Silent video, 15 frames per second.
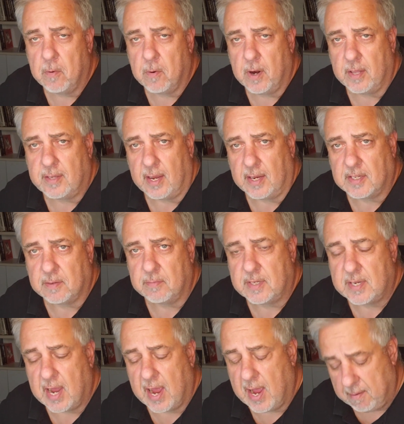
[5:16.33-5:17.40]
We're going to take some
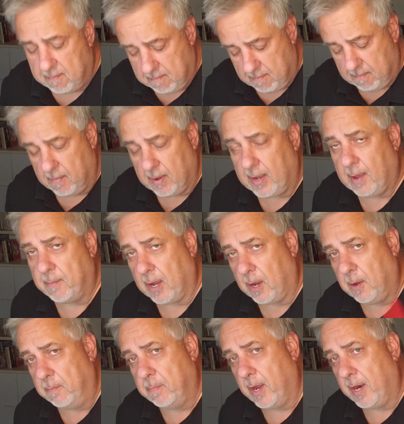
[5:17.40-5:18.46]
time we got my
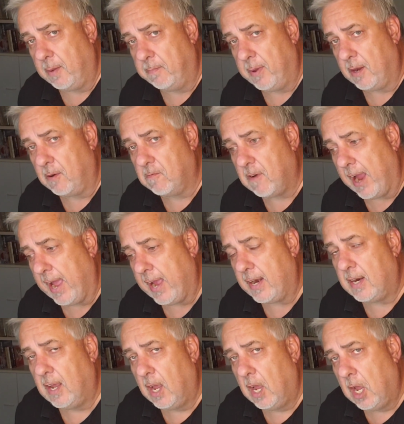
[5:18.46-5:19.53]
good buddy Big
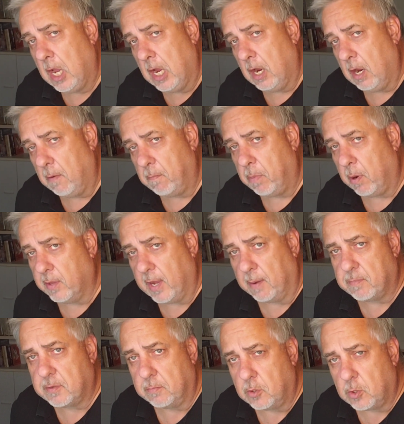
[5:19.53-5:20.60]
Red, pulled
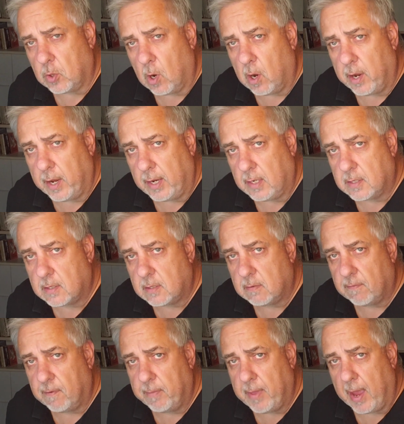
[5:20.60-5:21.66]
out some drawings
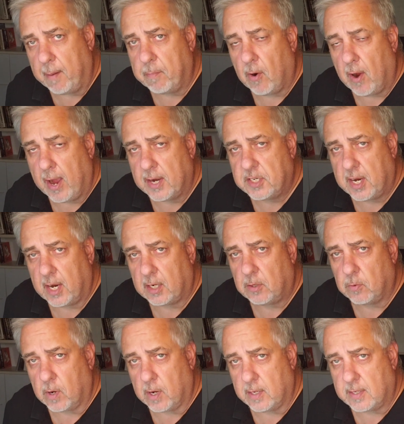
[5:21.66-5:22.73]
from that
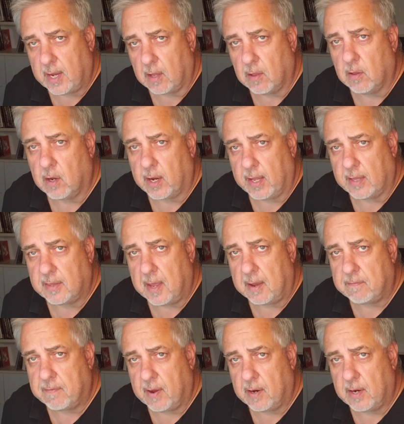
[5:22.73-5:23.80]
project. We're going to take a look at
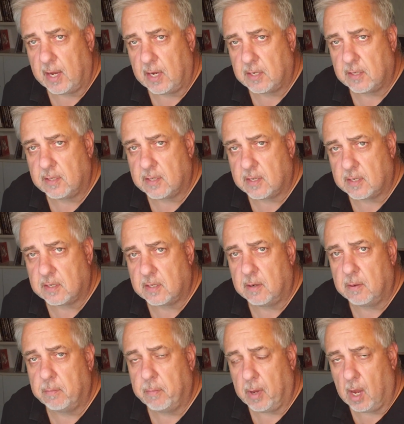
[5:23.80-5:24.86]
that foundation
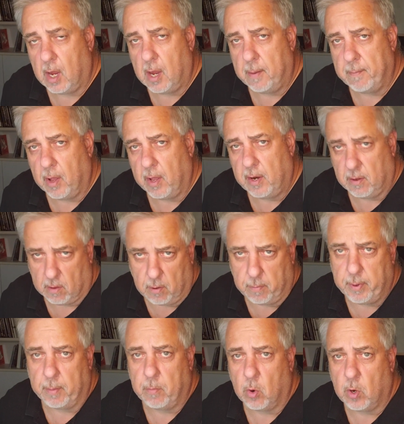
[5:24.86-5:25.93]
system um, in a little
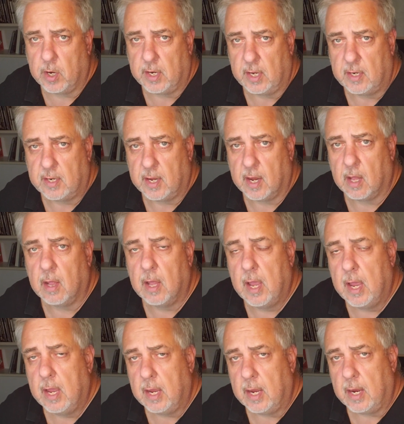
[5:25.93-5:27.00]
bit more detail
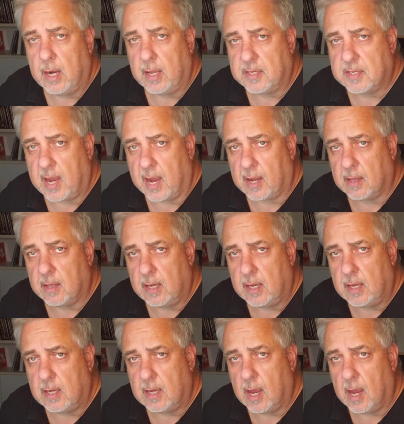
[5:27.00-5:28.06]
and
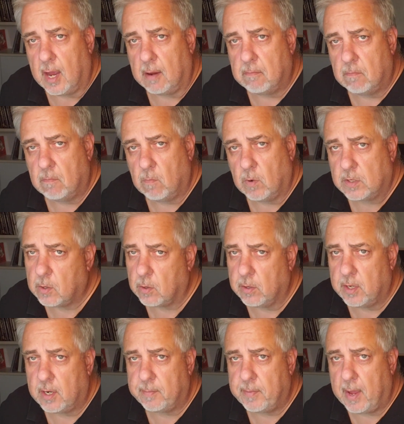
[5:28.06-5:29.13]
exactly uh, what's
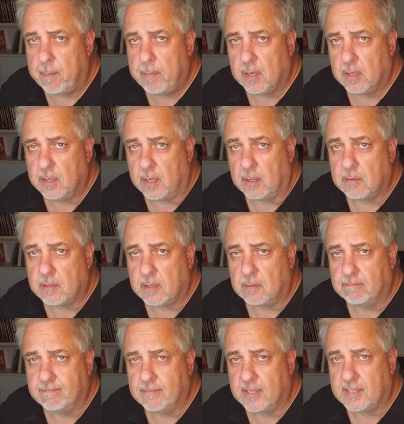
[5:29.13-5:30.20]
holding up that building.
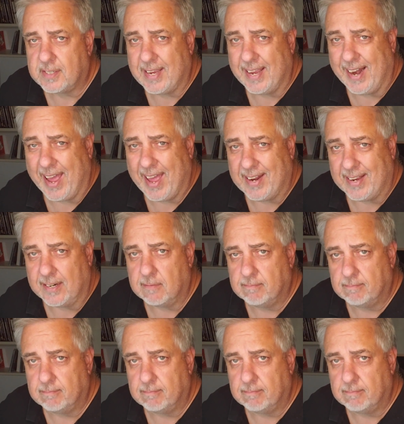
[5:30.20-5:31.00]
So let's get at it.